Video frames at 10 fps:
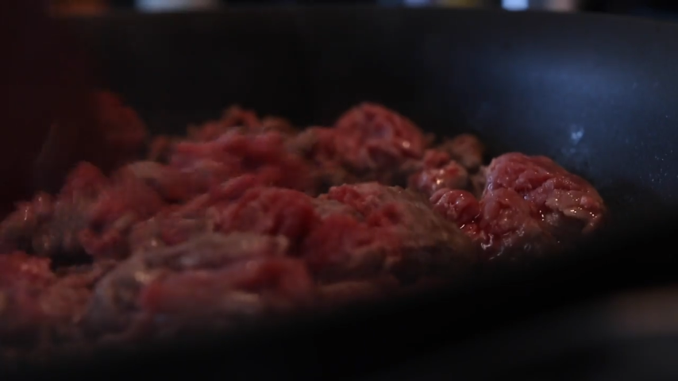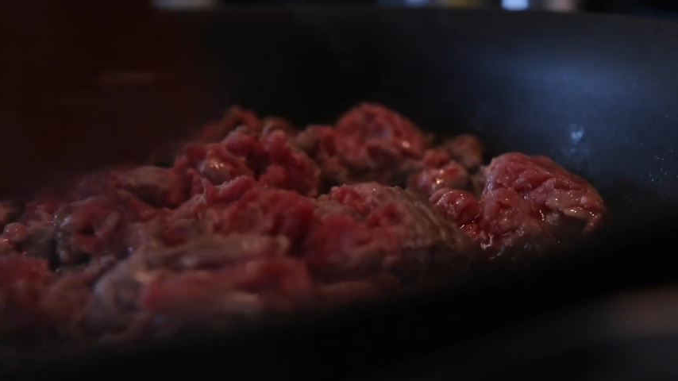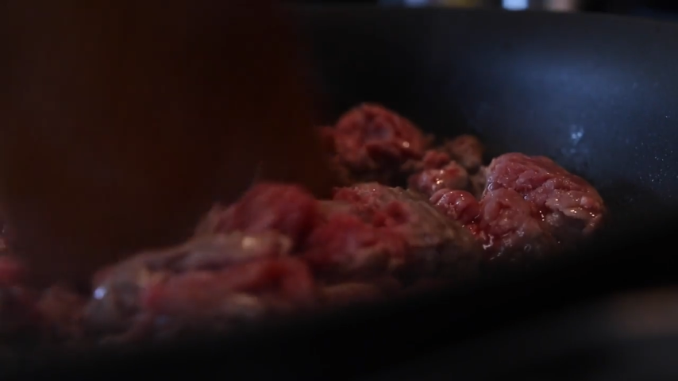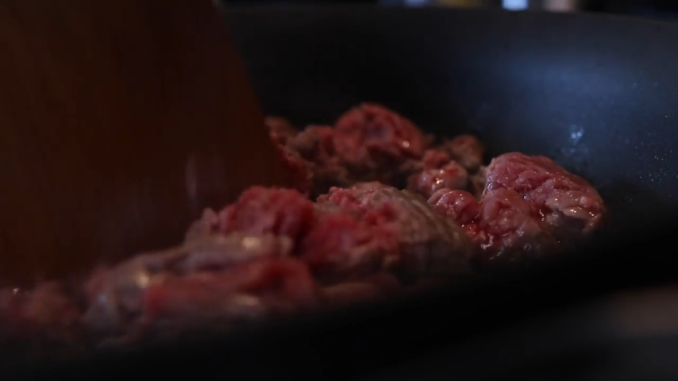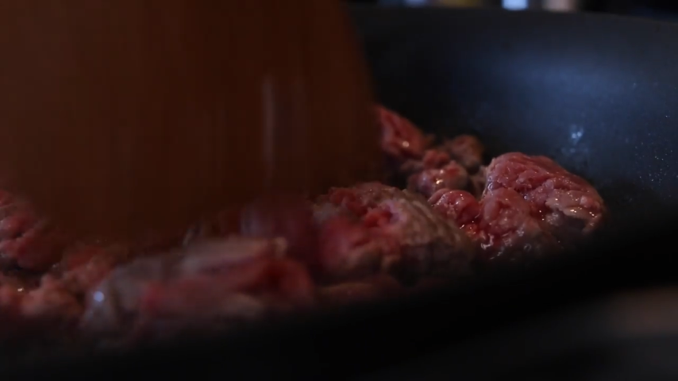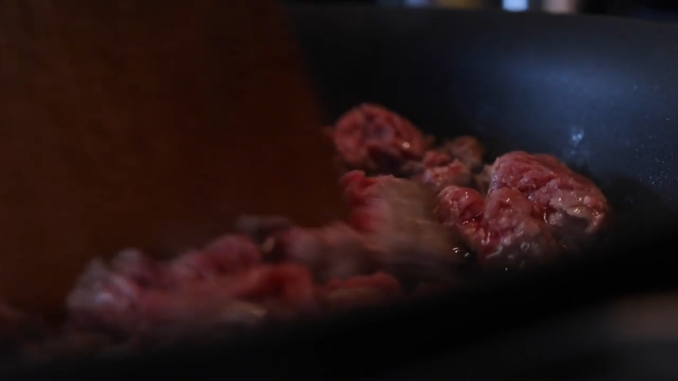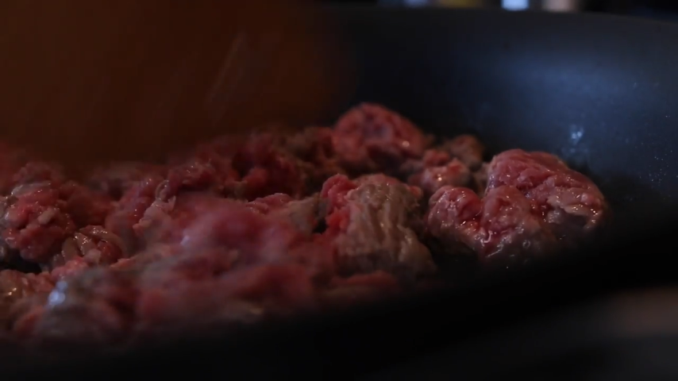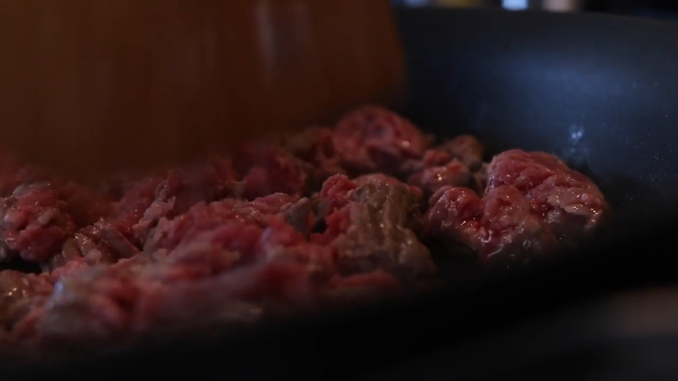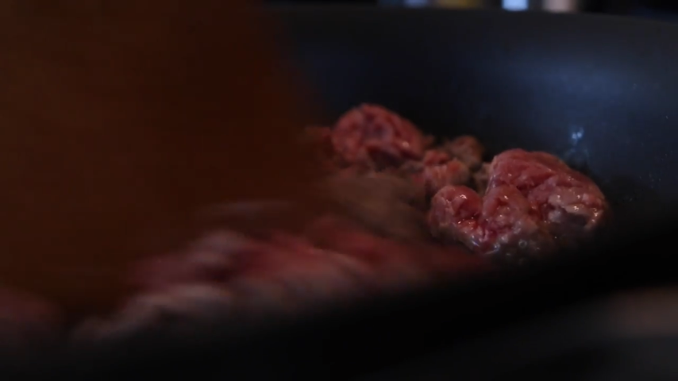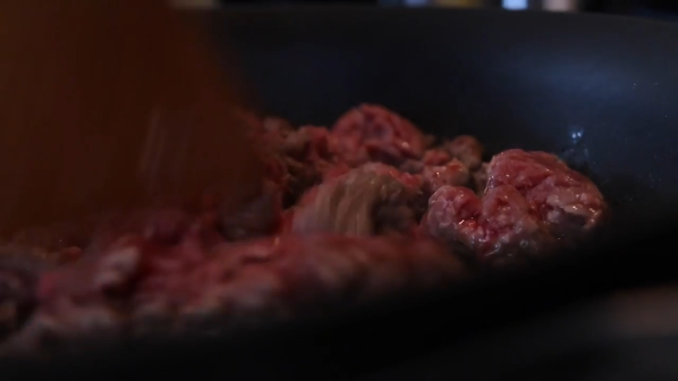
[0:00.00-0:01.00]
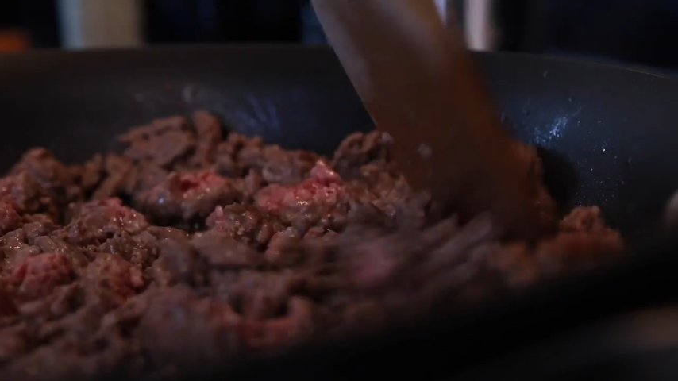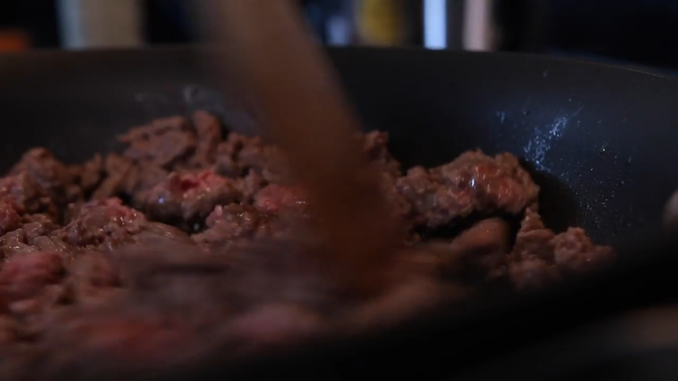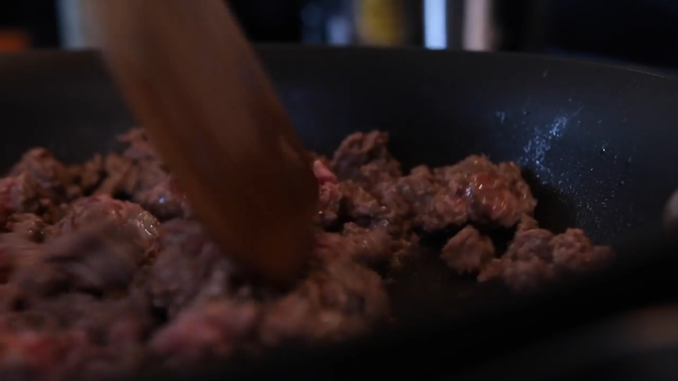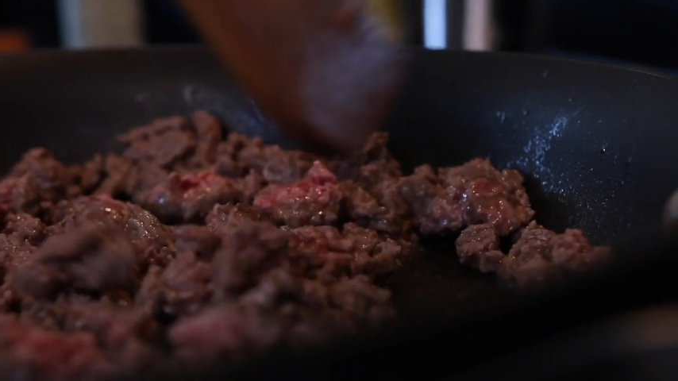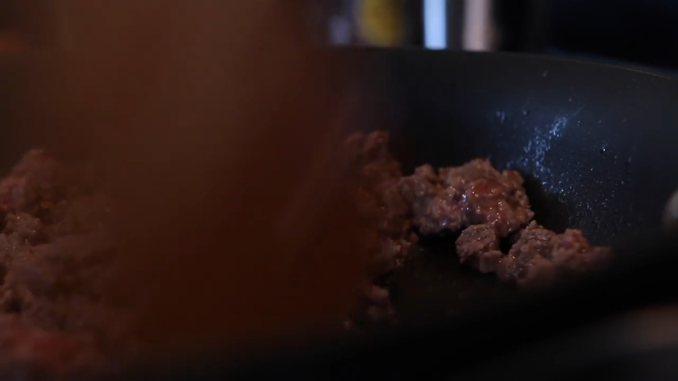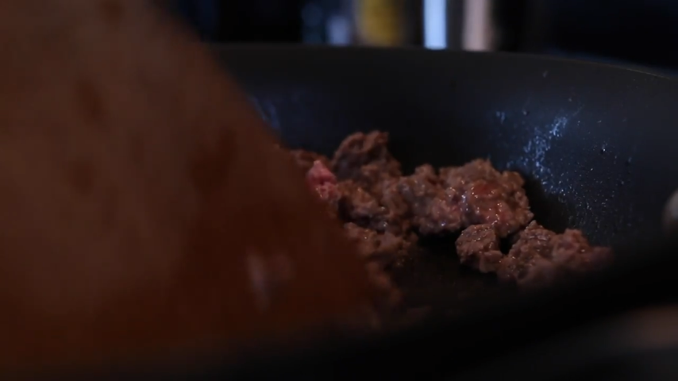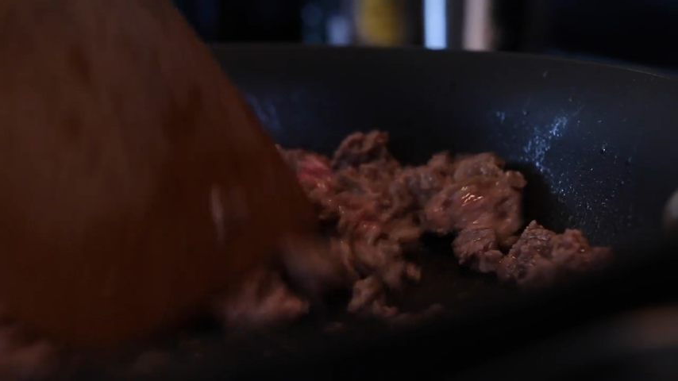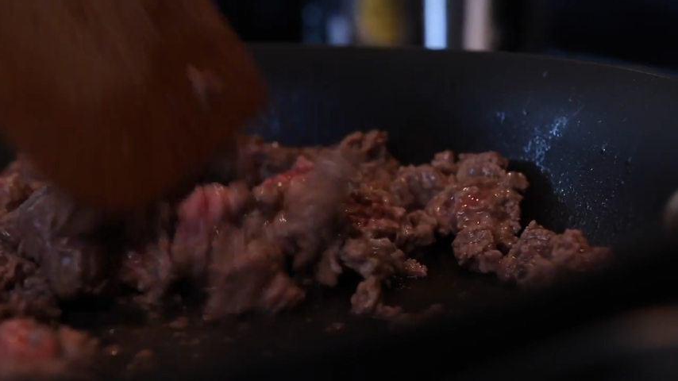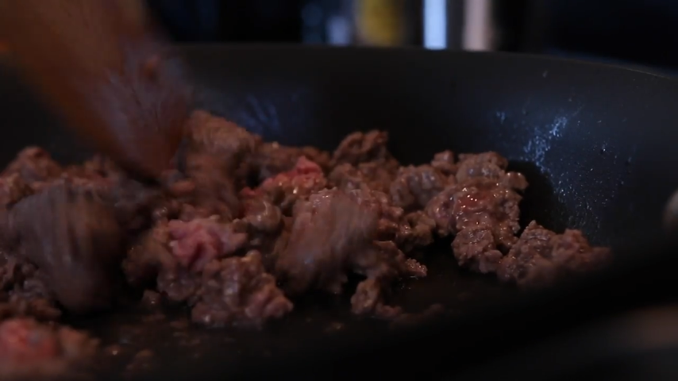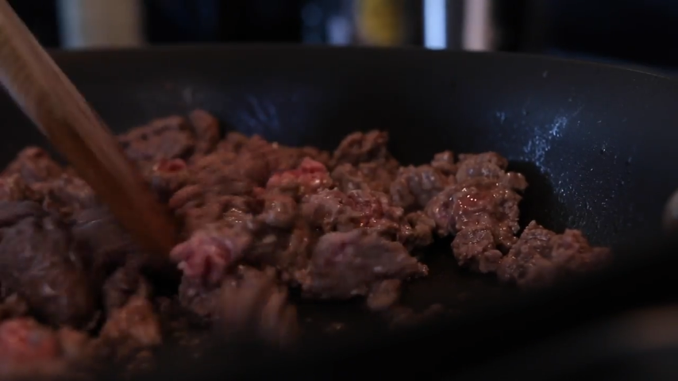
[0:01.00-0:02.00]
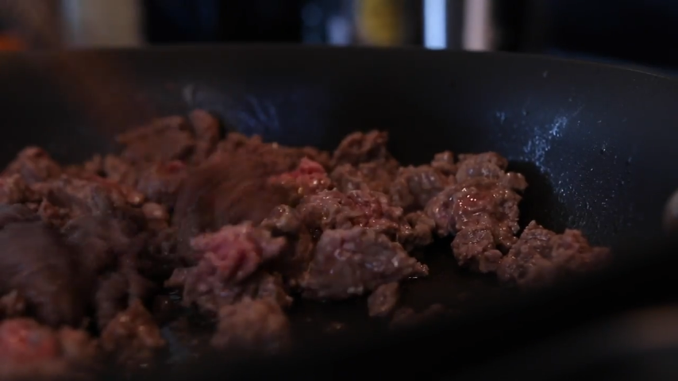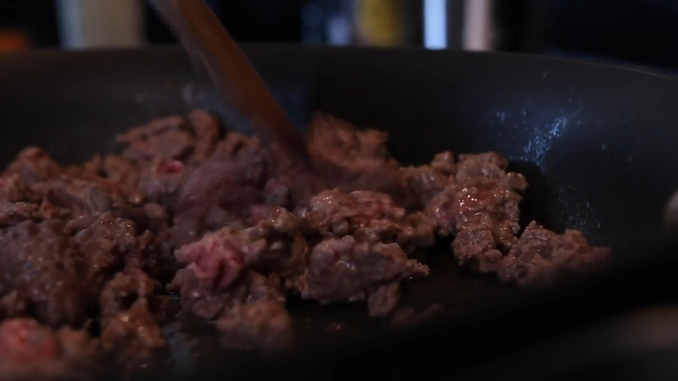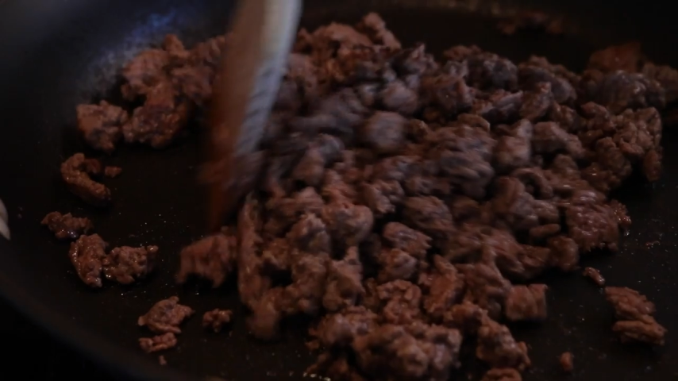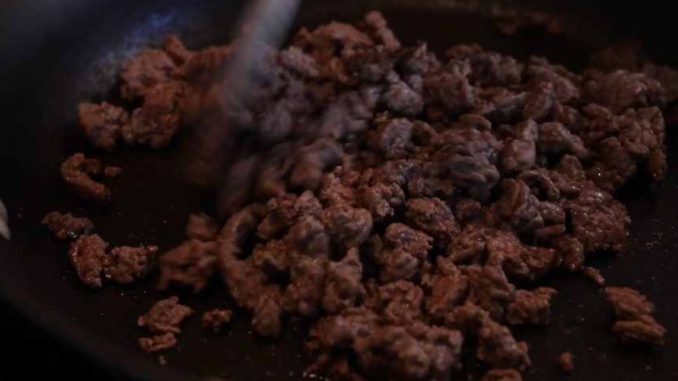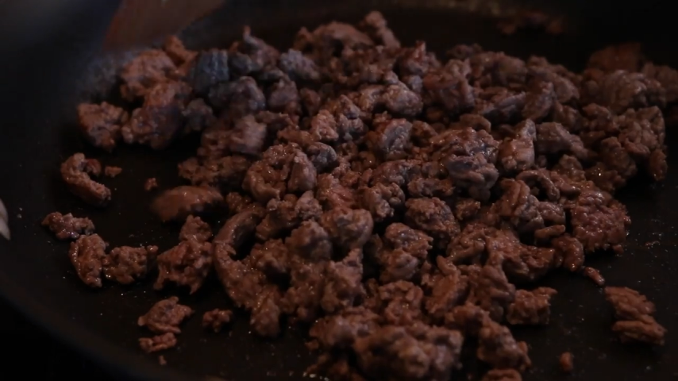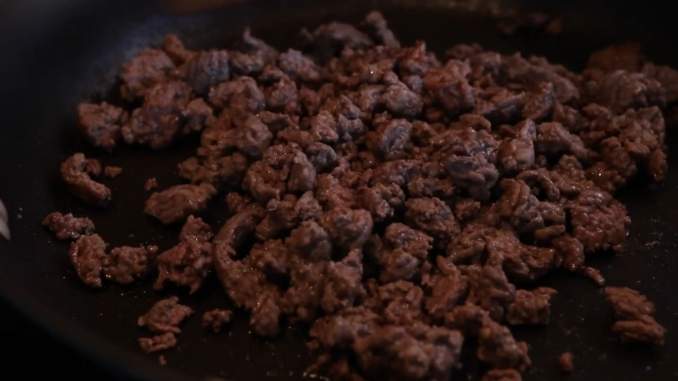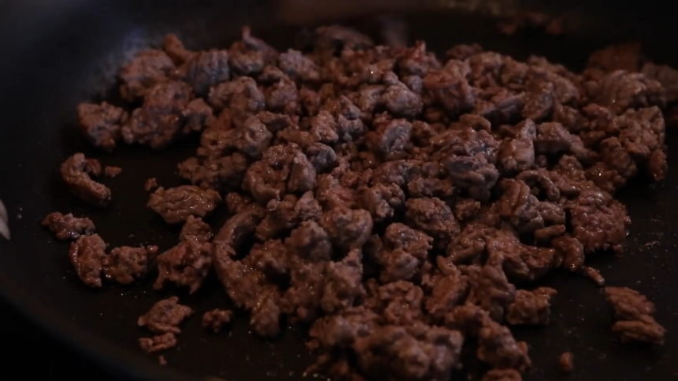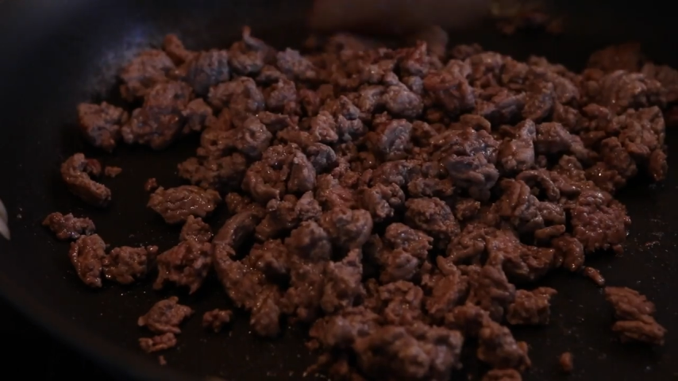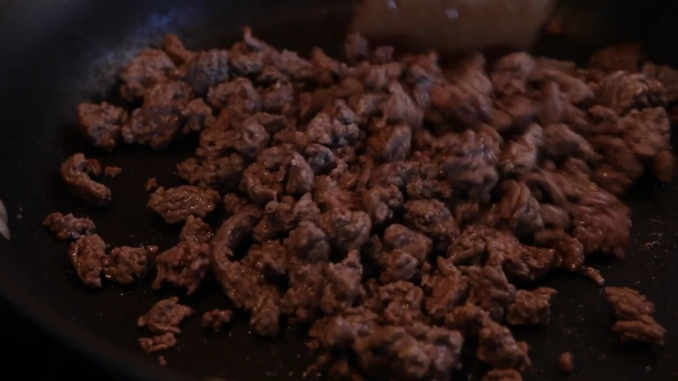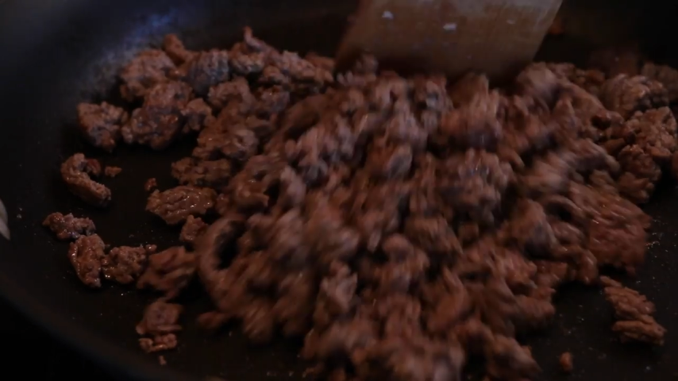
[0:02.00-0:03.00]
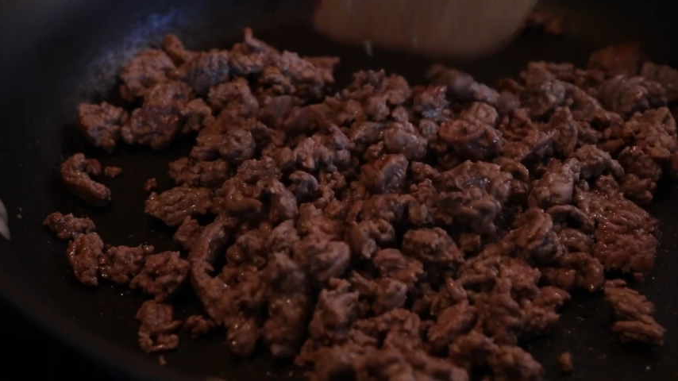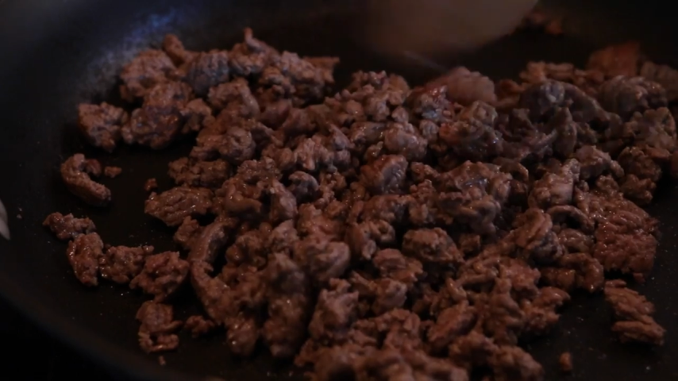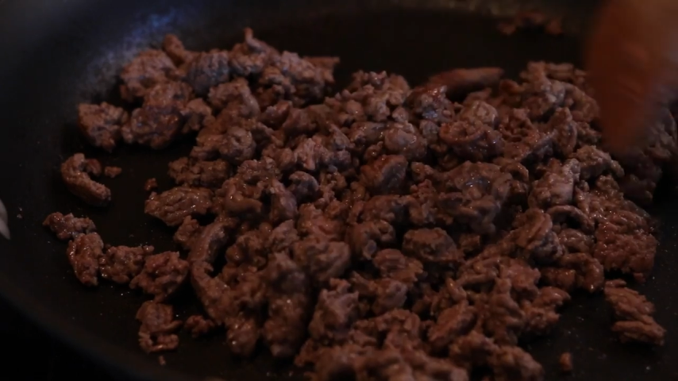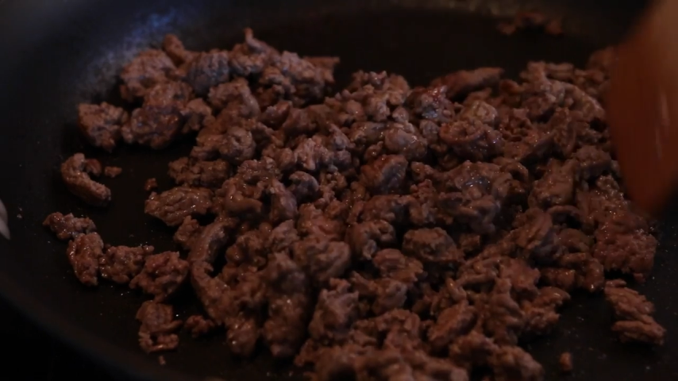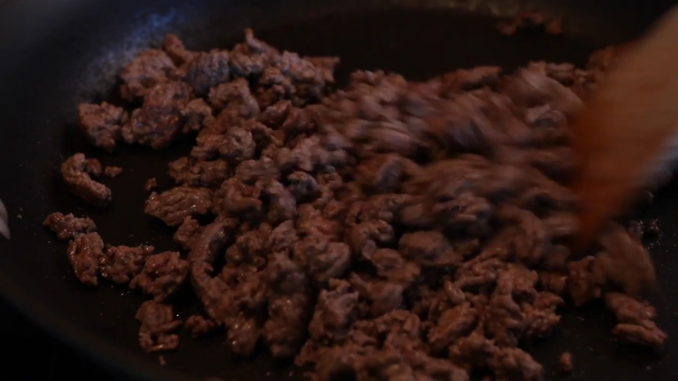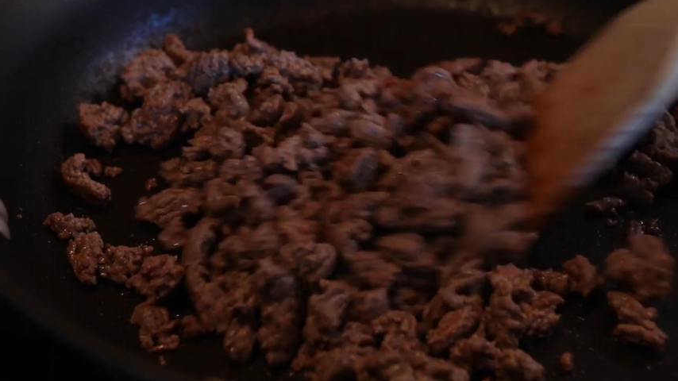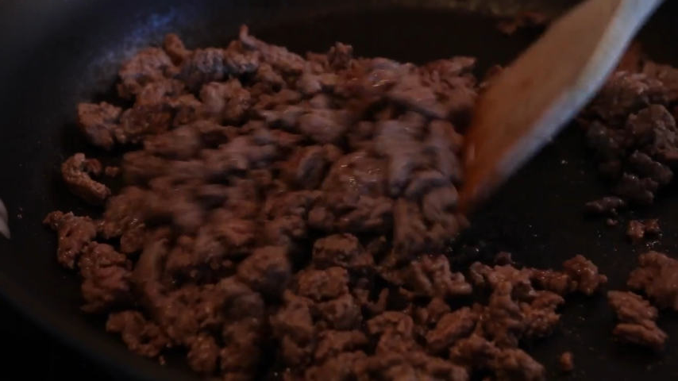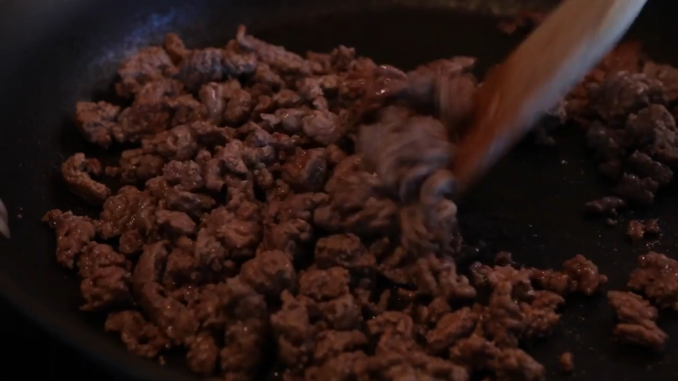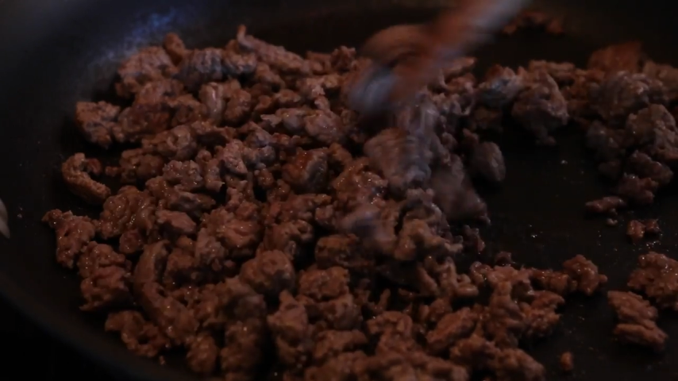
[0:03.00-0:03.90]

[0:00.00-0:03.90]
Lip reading: [unreadable: no face in view]